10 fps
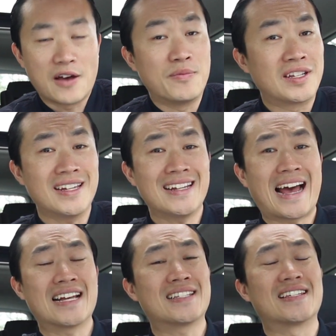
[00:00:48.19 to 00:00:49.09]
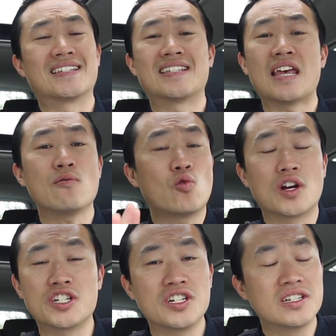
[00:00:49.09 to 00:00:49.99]
I've been getting asked the same
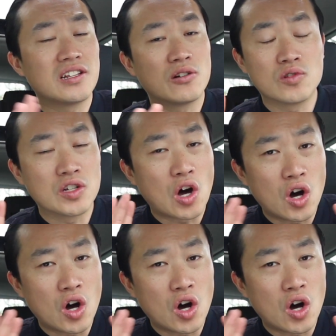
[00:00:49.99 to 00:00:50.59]
questions literally